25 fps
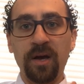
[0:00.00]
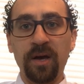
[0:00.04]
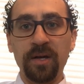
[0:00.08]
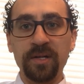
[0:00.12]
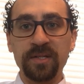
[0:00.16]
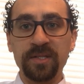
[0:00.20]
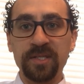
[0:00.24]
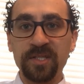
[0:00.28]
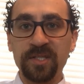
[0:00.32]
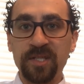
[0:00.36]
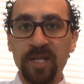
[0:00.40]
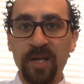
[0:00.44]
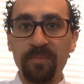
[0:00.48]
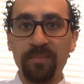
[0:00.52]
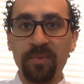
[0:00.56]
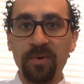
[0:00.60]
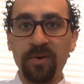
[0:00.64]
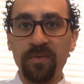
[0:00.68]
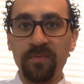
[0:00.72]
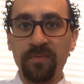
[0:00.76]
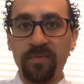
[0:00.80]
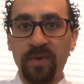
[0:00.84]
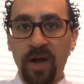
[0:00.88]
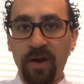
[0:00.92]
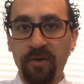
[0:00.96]

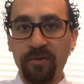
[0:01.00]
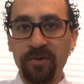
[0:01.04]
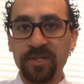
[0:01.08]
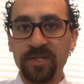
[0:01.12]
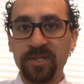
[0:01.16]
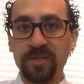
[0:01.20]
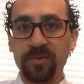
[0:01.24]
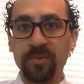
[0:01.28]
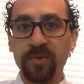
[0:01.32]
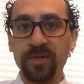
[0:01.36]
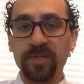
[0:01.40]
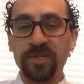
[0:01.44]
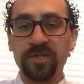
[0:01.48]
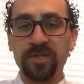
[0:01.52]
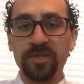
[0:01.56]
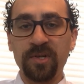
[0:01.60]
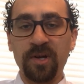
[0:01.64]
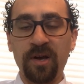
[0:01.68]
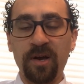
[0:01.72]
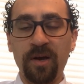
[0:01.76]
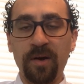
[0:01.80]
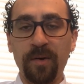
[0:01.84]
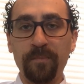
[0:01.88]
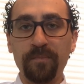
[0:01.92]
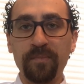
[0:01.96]
distemper virus, which
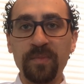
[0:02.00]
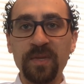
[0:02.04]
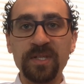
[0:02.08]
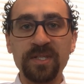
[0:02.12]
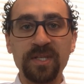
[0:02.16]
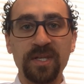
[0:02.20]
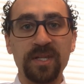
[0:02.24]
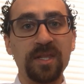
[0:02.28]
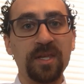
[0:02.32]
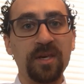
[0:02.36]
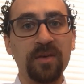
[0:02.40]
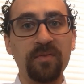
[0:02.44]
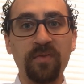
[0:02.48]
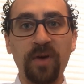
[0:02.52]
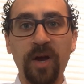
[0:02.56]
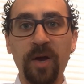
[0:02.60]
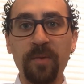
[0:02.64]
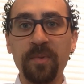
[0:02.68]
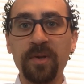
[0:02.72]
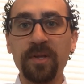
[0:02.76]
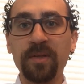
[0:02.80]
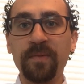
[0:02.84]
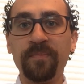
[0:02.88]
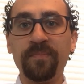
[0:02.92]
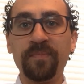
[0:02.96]
is in the
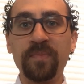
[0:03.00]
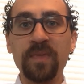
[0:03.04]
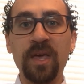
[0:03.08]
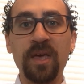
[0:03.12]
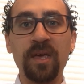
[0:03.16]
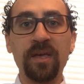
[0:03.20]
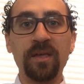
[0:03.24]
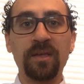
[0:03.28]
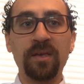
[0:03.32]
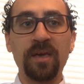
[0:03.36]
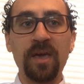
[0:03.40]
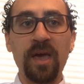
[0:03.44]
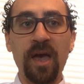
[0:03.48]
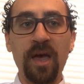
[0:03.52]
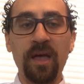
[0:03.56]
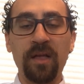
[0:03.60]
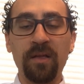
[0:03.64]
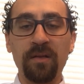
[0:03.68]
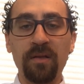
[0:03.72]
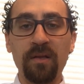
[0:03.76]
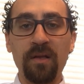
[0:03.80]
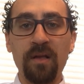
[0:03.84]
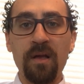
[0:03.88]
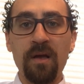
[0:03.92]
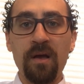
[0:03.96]
environment. It
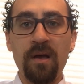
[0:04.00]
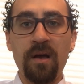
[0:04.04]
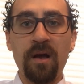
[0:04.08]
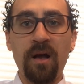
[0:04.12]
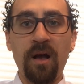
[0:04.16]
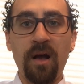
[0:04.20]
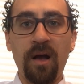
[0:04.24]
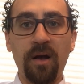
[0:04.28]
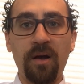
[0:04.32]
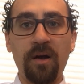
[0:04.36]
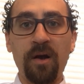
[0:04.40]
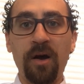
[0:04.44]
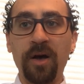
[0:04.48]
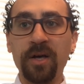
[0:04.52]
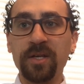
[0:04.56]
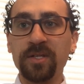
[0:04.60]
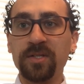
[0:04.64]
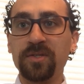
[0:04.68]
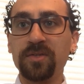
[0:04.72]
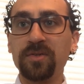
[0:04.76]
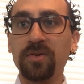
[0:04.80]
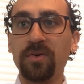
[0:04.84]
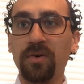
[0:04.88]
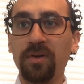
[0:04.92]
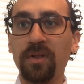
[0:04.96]
can
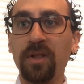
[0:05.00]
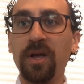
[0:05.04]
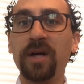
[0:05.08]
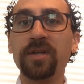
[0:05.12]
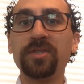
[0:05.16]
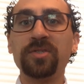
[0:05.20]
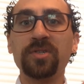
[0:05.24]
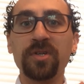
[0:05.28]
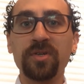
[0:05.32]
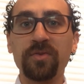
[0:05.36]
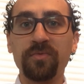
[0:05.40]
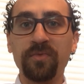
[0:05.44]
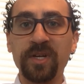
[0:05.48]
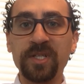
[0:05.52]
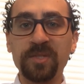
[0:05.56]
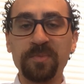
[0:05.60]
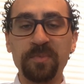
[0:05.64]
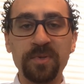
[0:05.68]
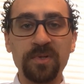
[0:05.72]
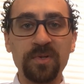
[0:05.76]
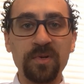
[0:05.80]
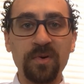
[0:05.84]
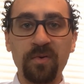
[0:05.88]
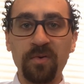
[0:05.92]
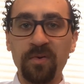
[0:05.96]
cause neurologic,
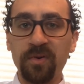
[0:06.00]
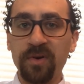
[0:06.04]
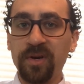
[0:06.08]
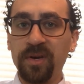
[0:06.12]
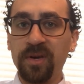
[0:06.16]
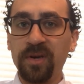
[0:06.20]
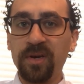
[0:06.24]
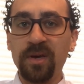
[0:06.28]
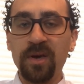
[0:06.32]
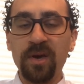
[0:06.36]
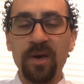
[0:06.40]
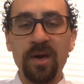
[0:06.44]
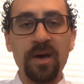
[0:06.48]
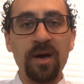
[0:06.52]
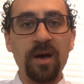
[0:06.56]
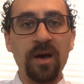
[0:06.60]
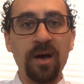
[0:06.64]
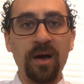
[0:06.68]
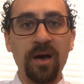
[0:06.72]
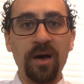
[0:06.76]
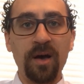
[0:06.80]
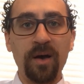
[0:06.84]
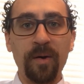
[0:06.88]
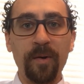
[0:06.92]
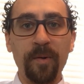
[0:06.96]
respiratory,
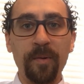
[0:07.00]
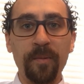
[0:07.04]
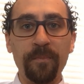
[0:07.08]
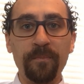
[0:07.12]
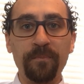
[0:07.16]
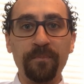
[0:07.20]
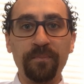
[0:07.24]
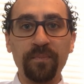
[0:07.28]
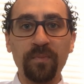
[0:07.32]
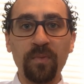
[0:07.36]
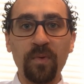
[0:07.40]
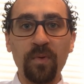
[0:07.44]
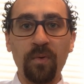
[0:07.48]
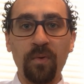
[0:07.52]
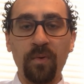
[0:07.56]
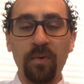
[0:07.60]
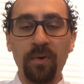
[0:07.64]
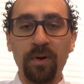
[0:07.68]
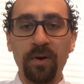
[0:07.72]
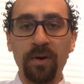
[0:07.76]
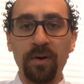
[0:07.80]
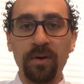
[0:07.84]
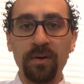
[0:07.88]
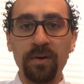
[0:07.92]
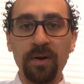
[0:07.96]

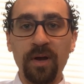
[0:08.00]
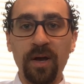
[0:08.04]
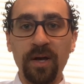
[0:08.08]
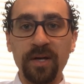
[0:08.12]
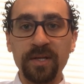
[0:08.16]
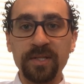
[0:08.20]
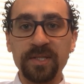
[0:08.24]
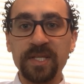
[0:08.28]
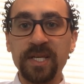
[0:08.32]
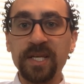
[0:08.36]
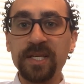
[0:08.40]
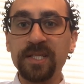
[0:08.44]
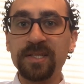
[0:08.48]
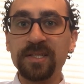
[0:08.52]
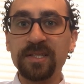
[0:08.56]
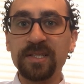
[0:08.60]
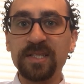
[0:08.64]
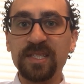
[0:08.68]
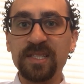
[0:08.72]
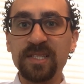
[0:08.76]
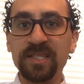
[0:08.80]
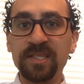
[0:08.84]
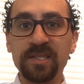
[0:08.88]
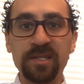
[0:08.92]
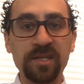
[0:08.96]
or skin
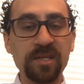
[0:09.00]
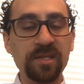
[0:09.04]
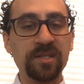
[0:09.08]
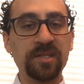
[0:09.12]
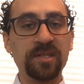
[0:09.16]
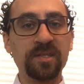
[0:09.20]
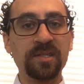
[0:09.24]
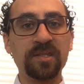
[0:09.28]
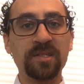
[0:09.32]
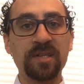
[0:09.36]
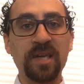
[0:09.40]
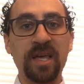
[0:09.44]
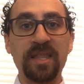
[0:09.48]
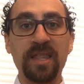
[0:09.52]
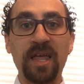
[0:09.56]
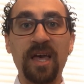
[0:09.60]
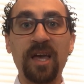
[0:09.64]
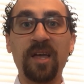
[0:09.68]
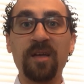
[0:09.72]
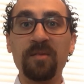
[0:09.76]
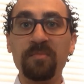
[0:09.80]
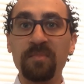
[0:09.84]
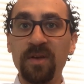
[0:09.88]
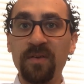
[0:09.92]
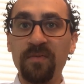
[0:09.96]
diseases, and that
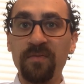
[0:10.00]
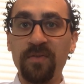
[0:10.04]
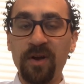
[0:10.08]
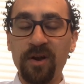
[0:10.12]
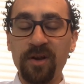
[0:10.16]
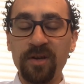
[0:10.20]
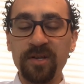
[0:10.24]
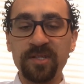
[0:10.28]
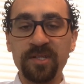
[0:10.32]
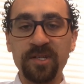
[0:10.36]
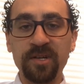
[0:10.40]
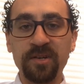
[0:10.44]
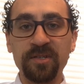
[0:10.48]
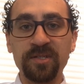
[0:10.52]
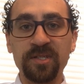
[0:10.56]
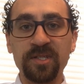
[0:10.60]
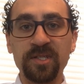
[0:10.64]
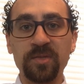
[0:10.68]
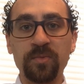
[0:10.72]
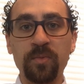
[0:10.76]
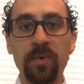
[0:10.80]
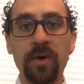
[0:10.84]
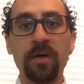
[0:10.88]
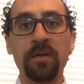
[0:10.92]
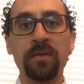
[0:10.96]
could be very serious
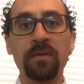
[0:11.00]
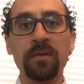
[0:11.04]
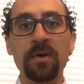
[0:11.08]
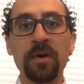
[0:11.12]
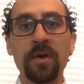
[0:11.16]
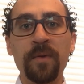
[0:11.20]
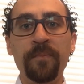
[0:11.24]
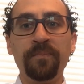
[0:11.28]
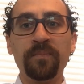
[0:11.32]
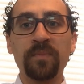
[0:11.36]
as well.